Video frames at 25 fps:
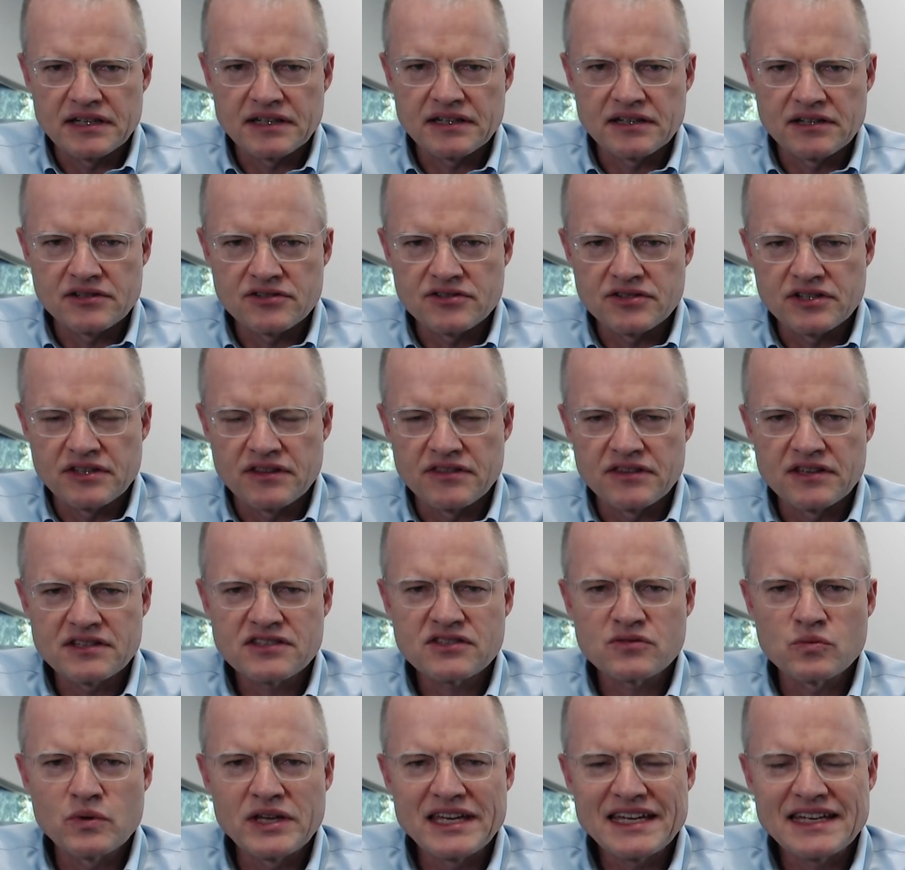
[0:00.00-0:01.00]
country.
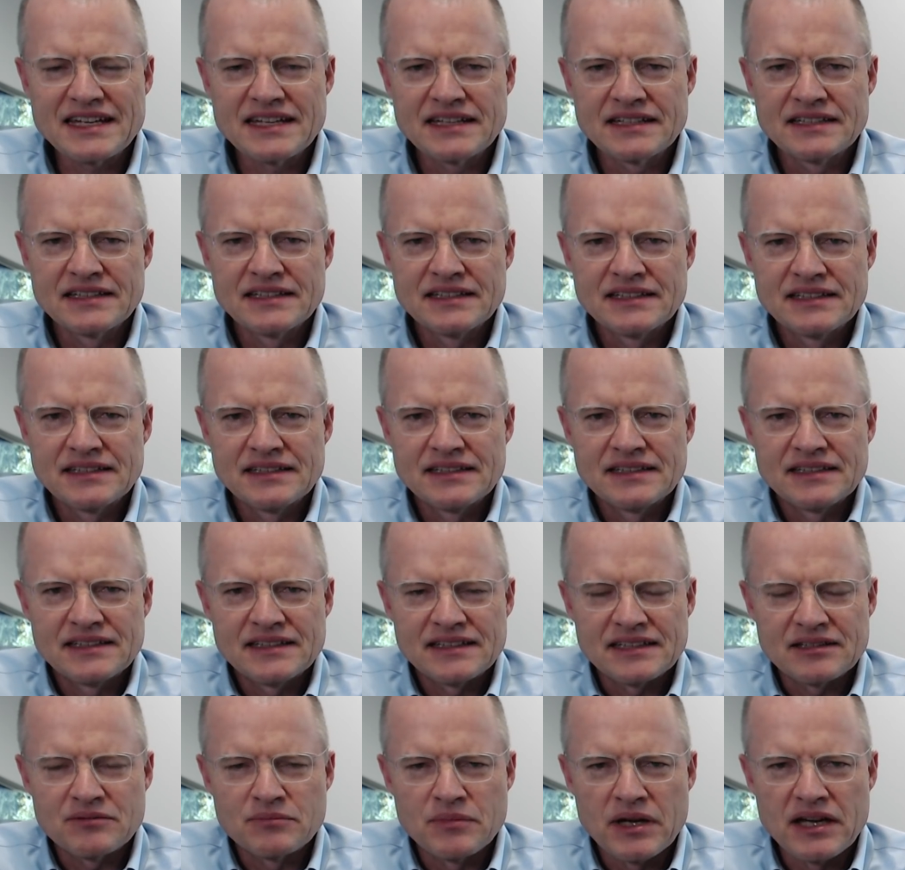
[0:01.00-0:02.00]
This week,
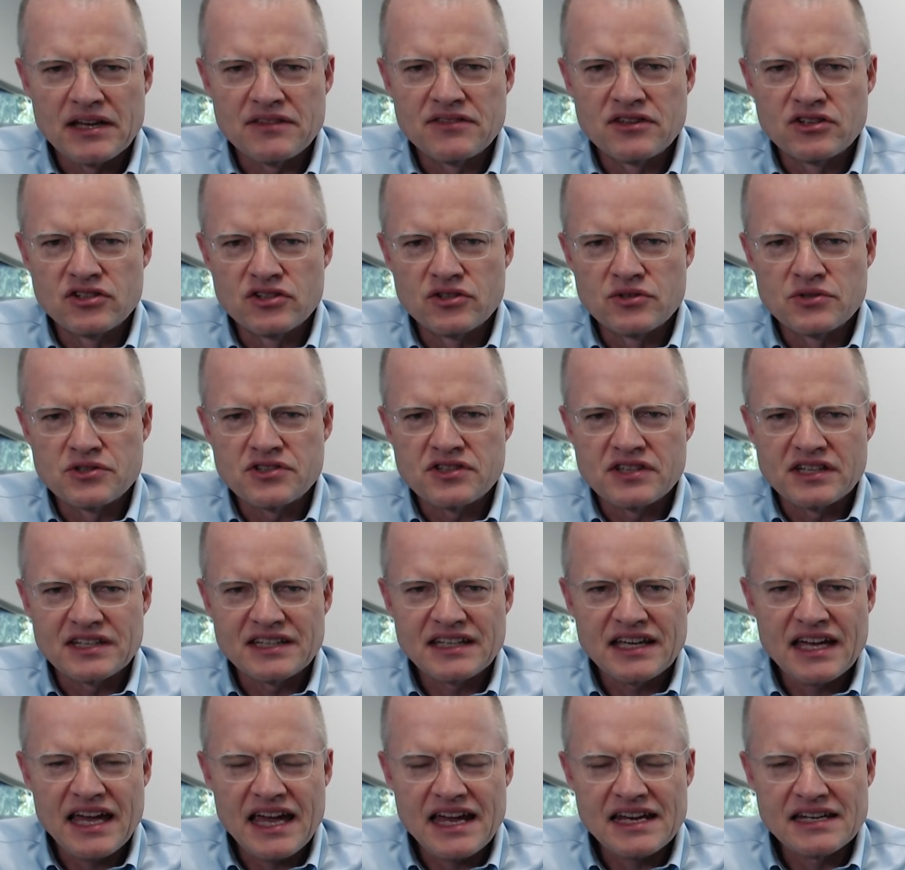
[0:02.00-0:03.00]
it made the news that
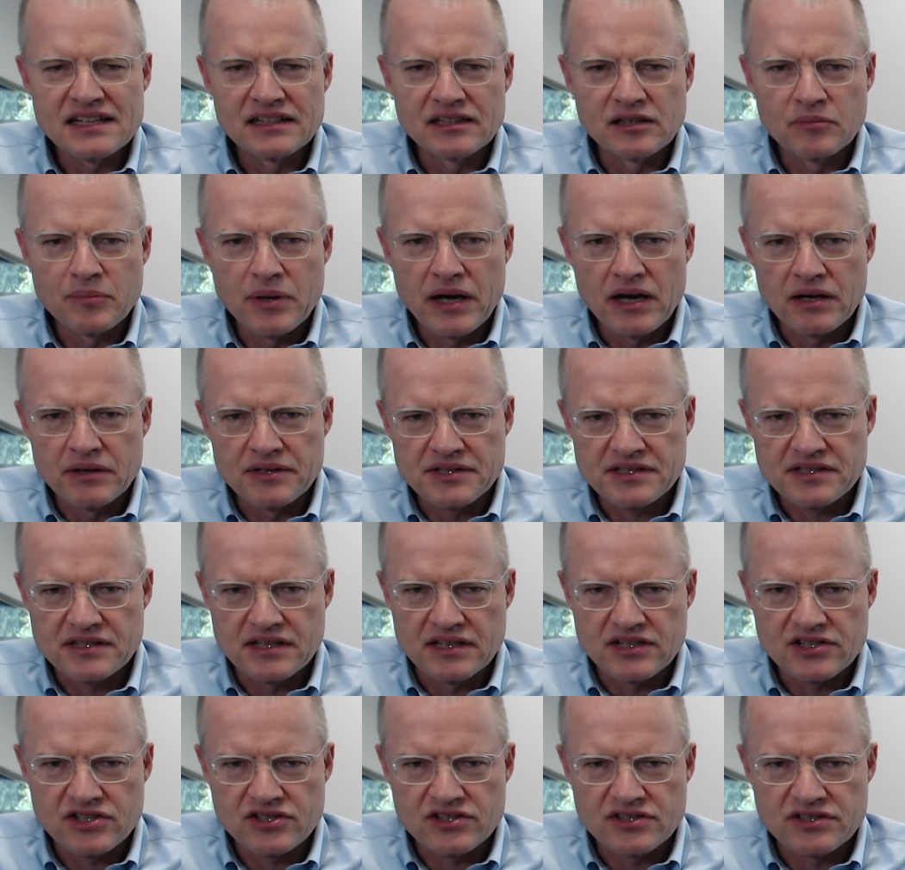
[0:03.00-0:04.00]
Kendall Power
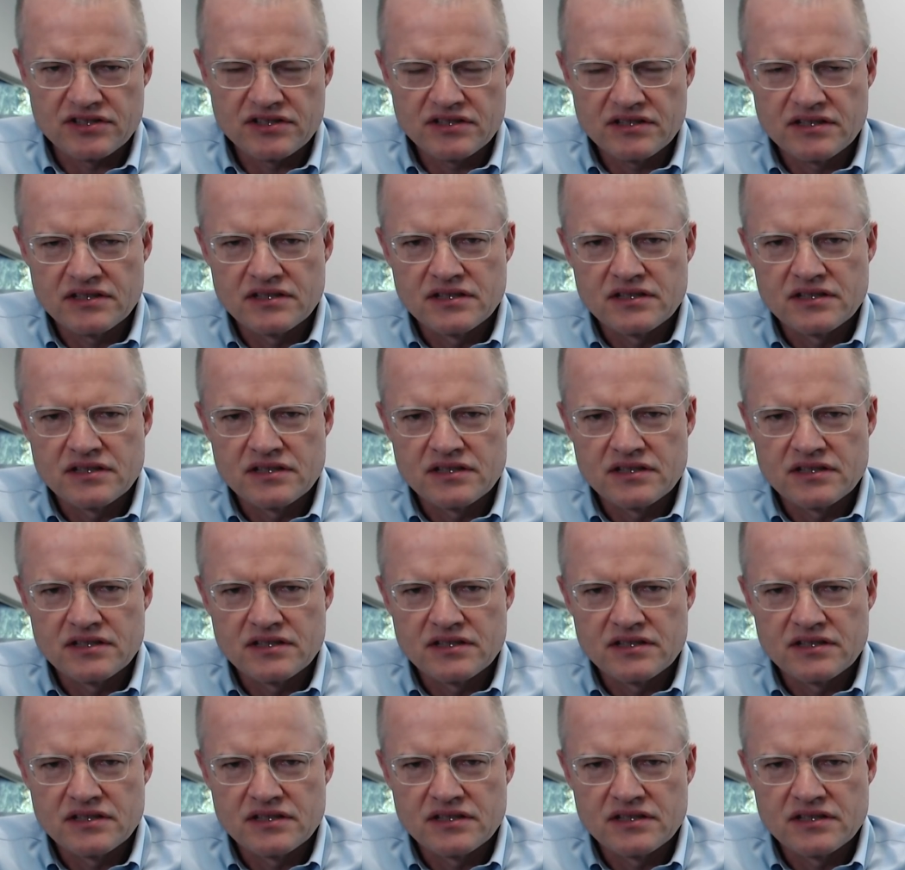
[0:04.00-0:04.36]
Station,